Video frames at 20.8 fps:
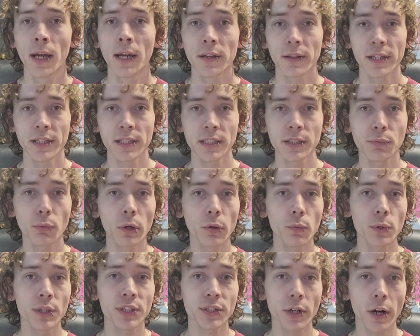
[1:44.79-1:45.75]
this is where
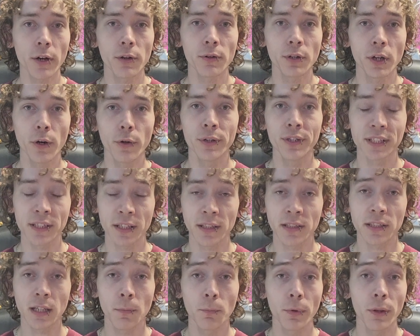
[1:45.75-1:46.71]
we start noticing
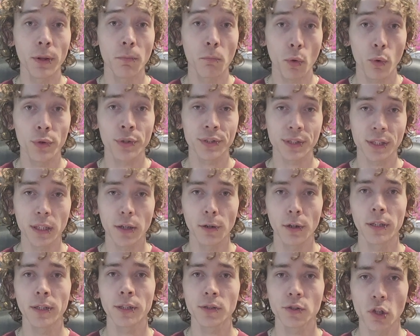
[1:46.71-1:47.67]
some of the more
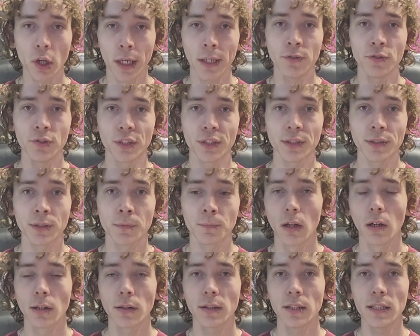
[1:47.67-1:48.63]
serious changes.
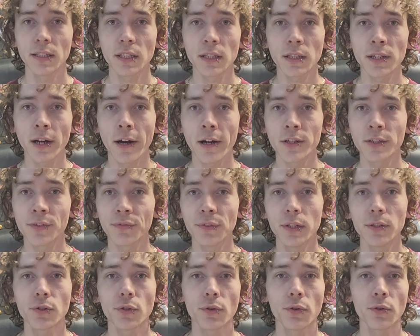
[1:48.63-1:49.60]
These guitars
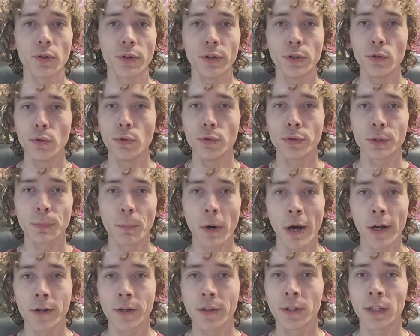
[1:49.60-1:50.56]
feature new
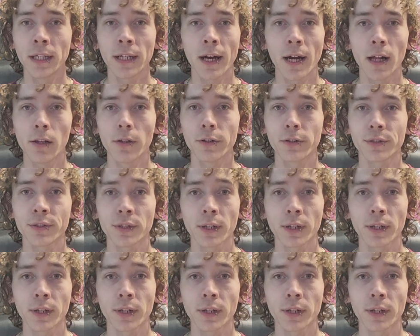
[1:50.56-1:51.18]
sparkly colors